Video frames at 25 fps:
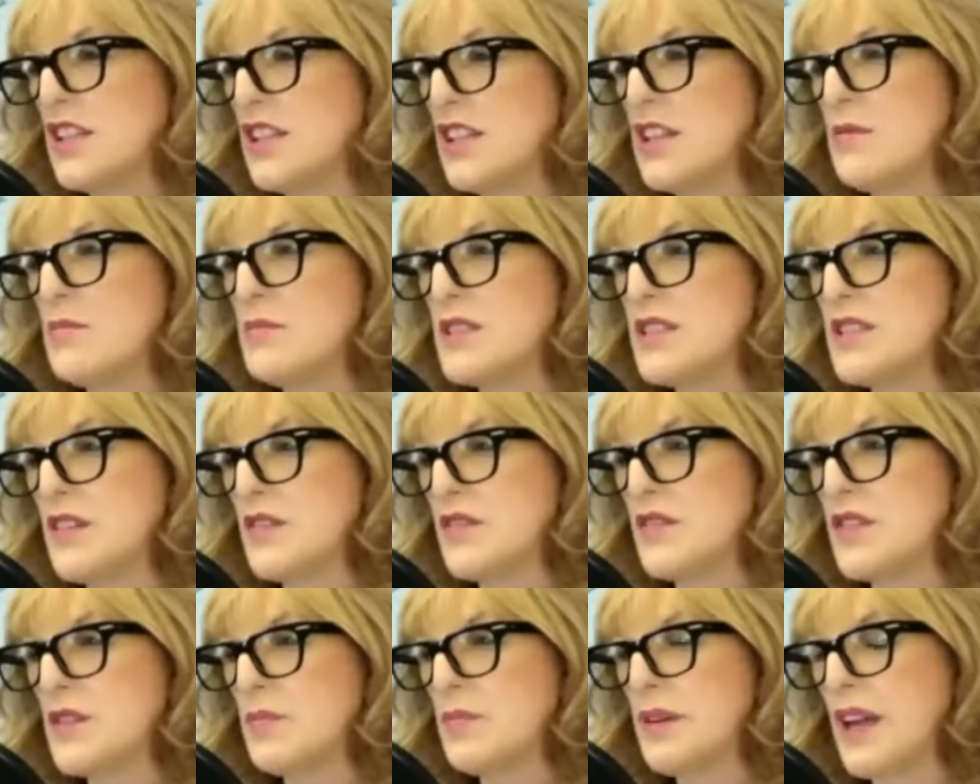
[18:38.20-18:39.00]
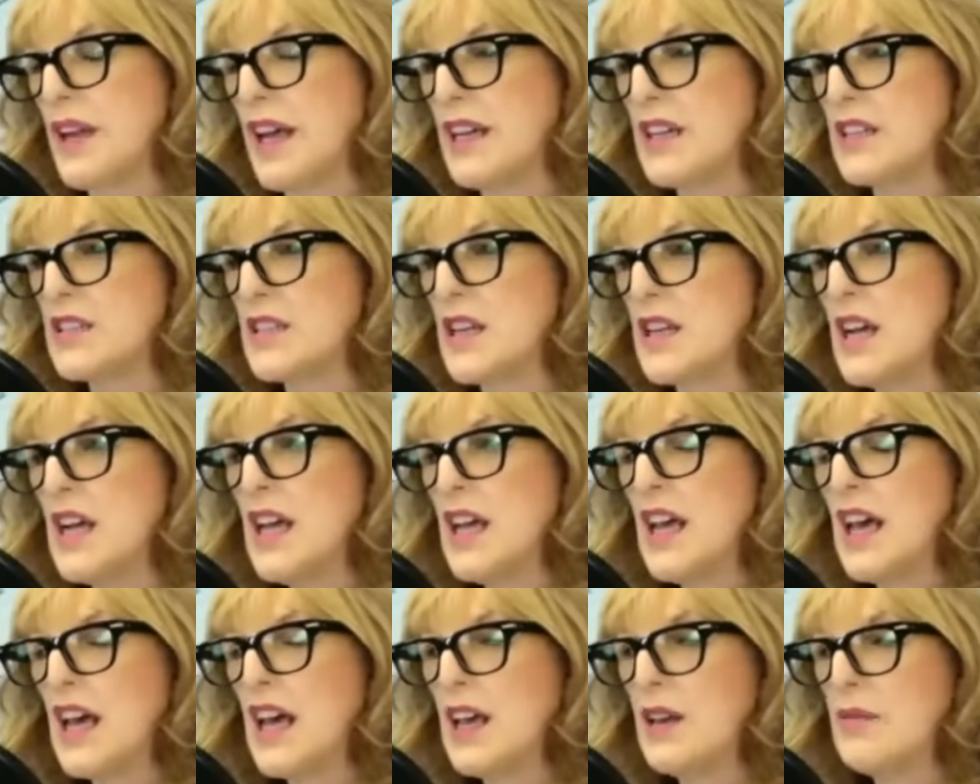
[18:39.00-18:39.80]
limits of the planet.
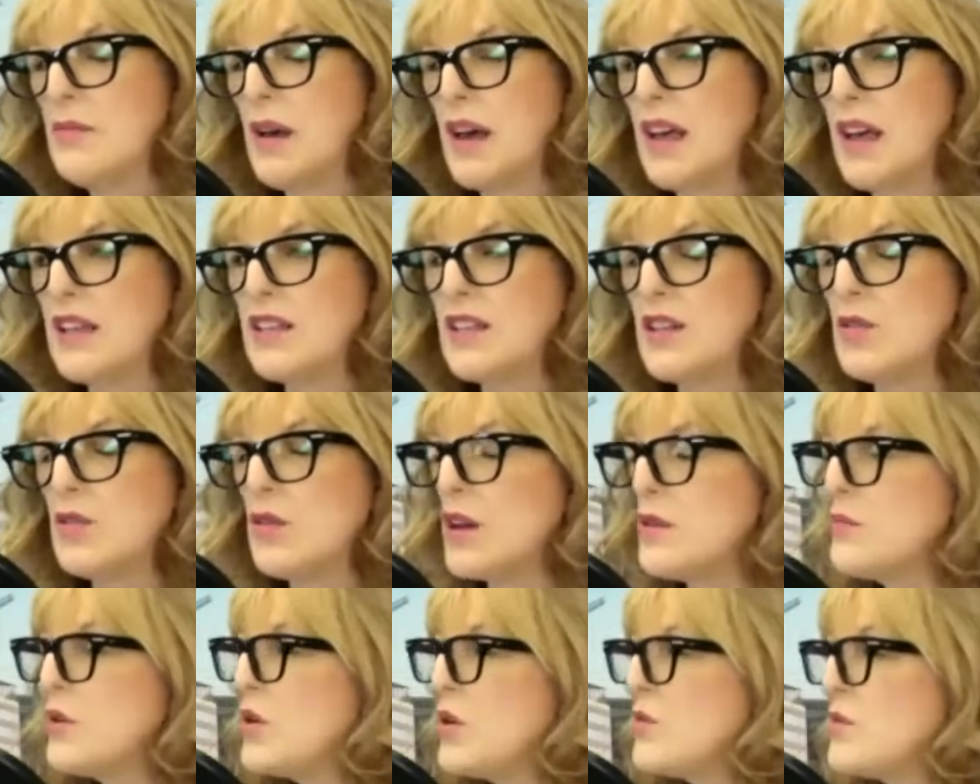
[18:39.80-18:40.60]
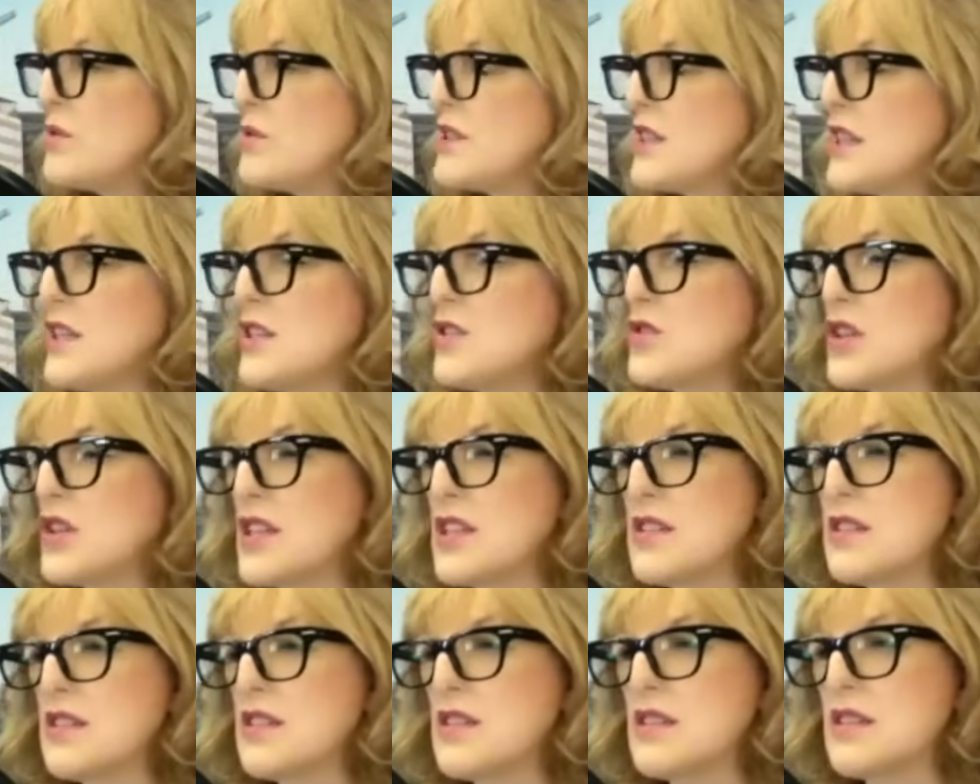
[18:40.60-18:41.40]
And I'm always
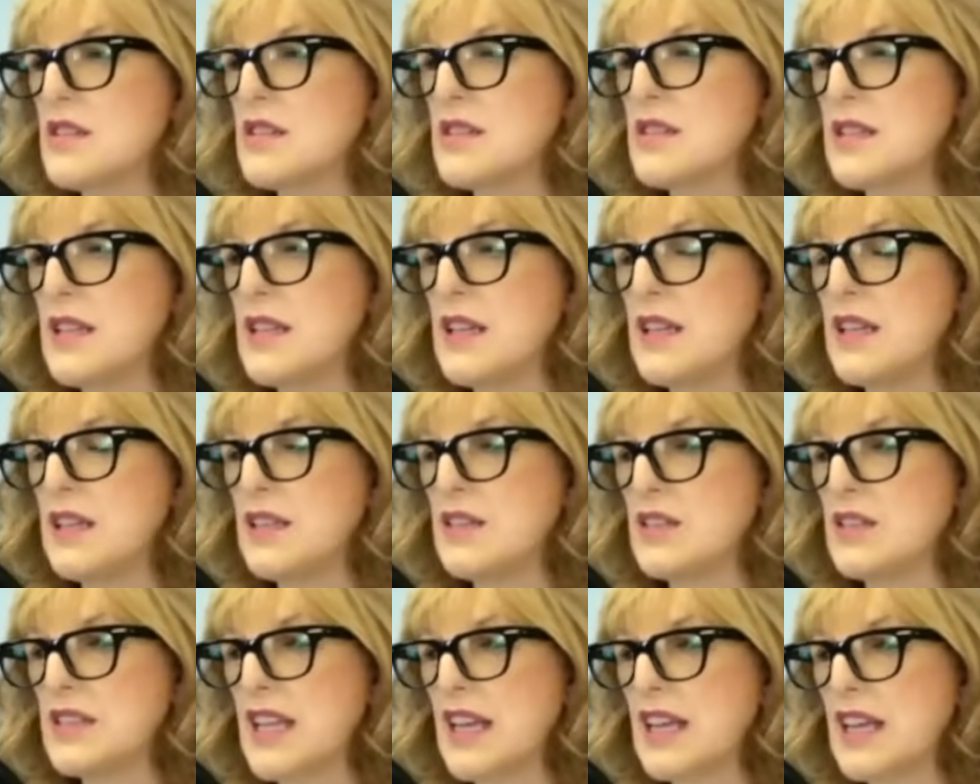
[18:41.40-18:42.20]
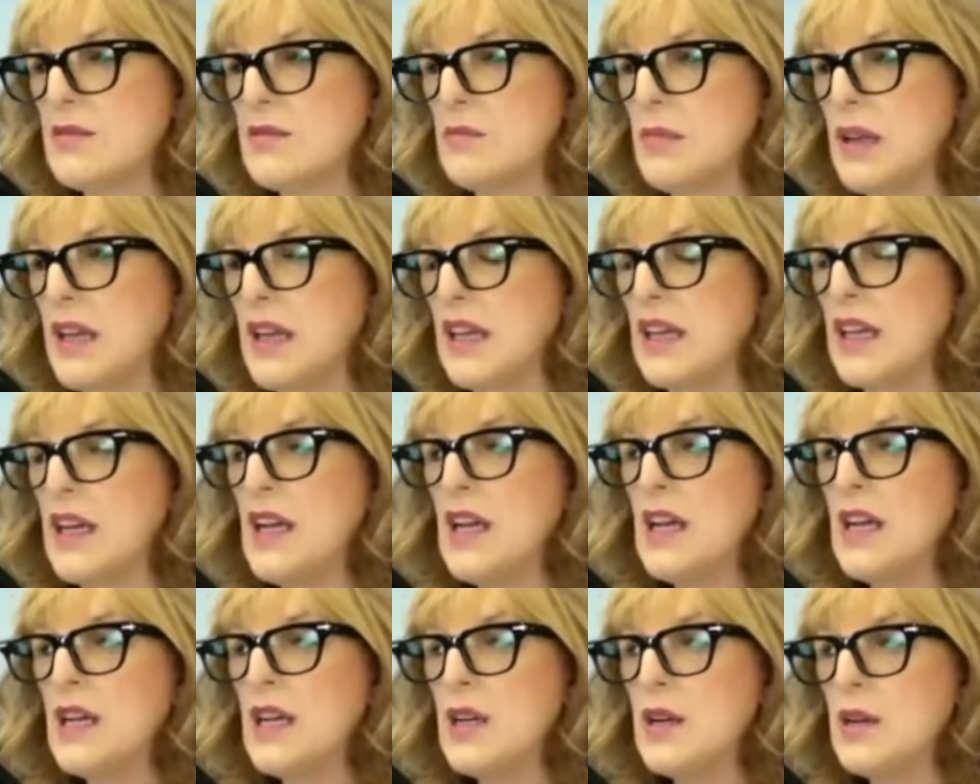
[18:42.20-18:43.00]
interested to see, does that mean
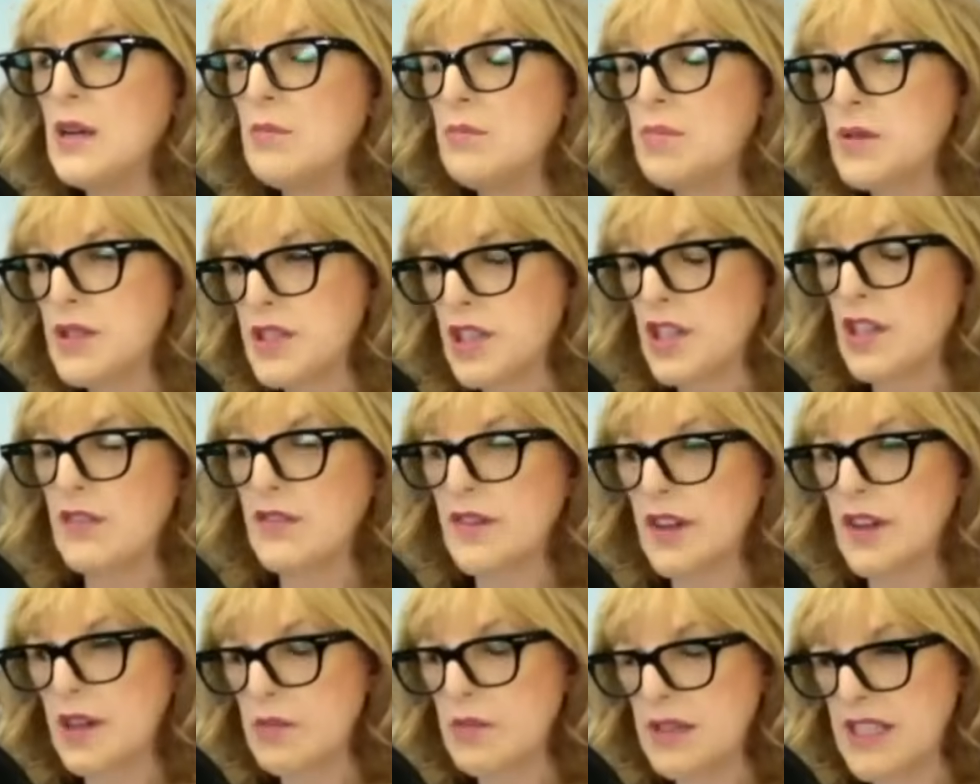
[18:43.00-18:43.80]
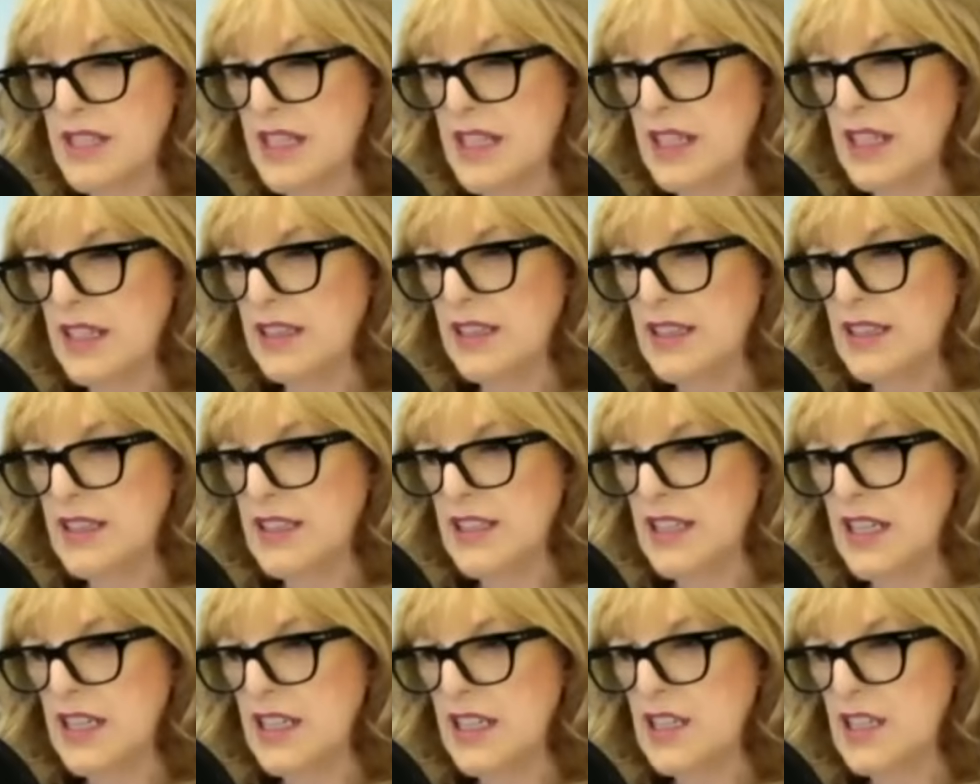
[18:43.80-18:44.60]
preserving and maintaining the
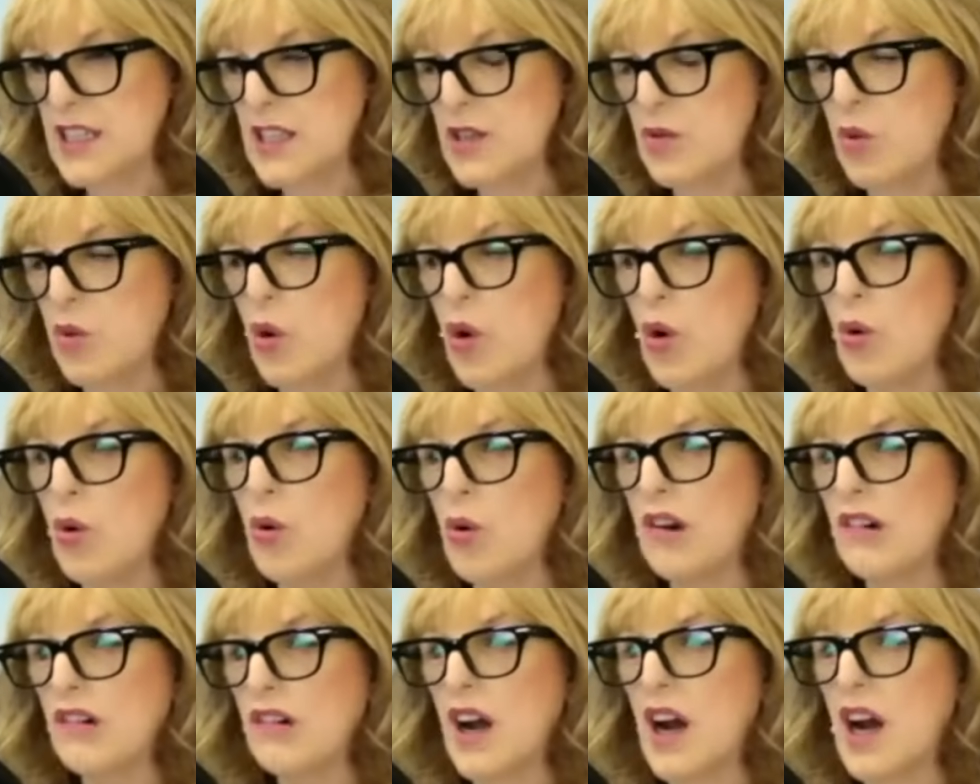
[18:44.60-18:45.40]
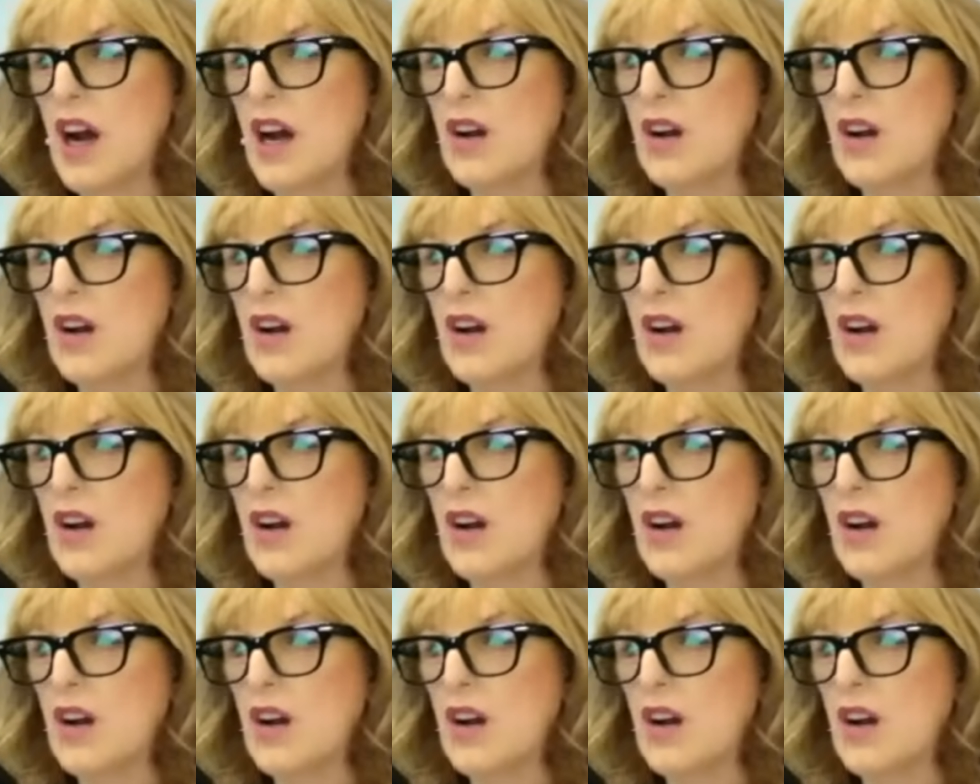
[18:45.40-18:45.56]
status quo, or